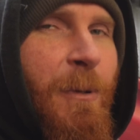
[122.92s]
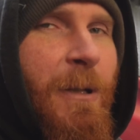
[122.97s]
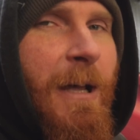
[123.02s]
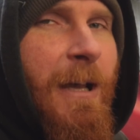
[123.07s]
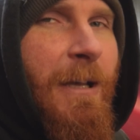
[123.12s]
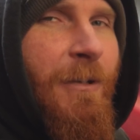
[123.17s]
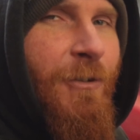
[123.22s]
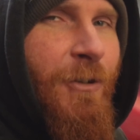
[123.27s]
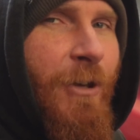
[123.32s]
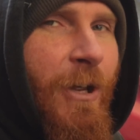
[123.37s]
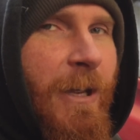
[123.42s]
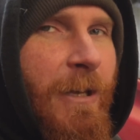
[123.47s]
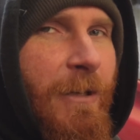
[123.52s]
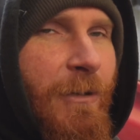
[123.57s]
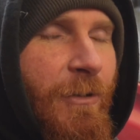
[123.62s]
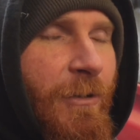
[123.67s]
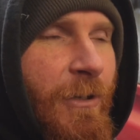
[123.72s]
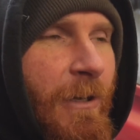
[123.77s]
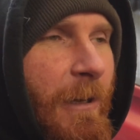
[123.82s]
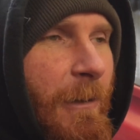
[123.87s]
that's
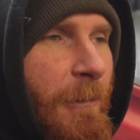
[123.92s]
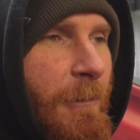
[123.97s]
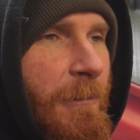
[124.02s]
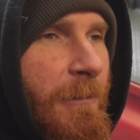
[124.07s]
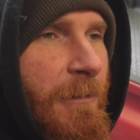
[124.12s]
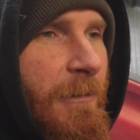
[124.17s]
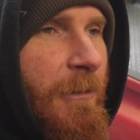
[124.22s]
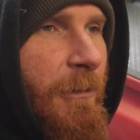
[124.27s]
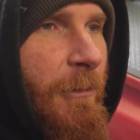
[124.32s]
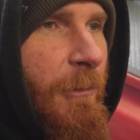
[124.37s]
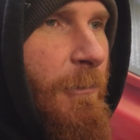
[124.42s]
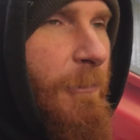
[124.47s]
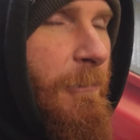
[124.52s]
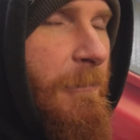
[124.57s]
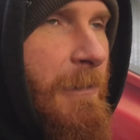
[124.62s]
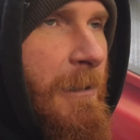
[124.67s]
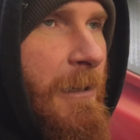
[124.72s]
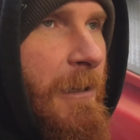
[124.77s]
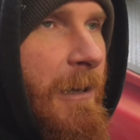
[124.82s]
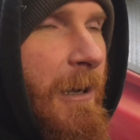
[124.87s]
changed now. So
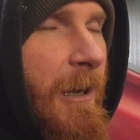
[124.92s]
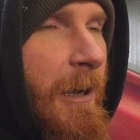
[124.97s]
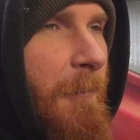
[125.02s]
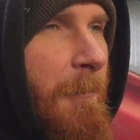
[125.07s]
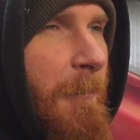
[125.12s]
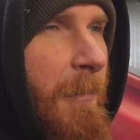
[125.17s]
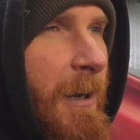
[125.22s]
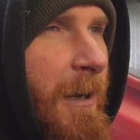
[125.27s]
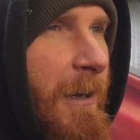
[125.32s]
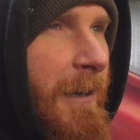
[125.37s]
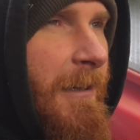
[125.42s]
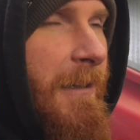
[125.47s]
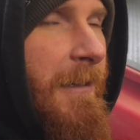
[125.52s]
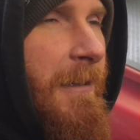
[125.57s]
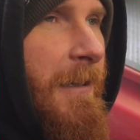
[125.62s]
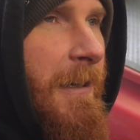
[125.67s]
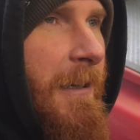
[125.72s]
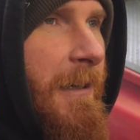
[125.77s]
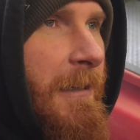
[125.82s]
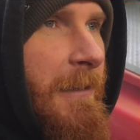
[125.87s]
I'm
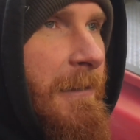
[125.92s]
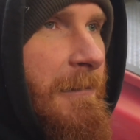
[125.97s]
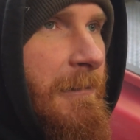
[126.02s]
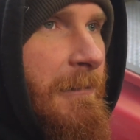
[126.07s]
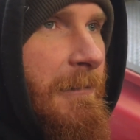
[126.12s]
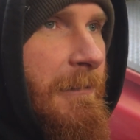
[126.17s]
either,